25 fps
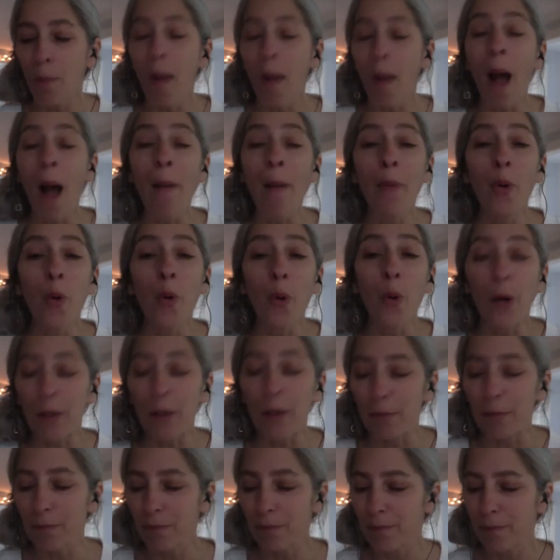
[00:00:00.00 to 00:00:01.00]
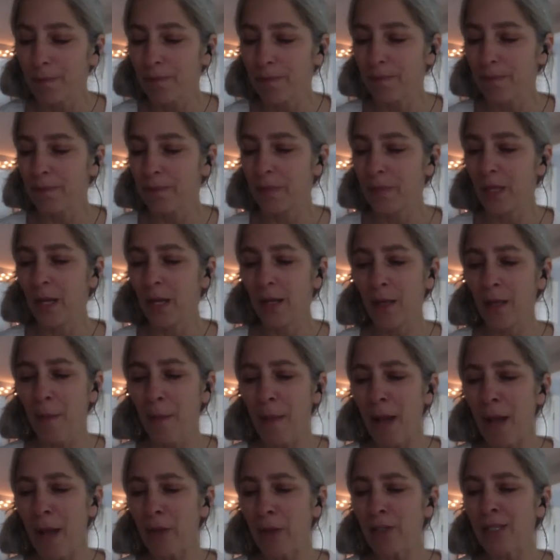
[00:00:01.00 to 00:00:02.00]
popcorn? The
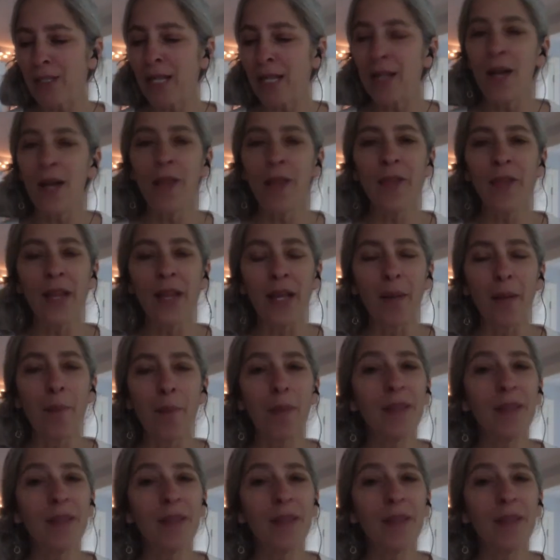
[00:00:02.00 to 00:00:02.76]
mountain said nothing, but